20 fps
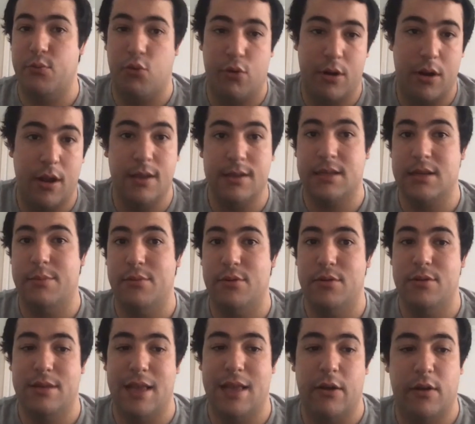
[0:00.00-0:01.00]
more
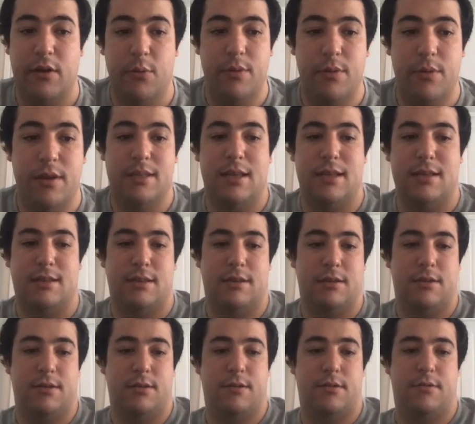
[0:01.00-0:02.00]
customers? How can we assist?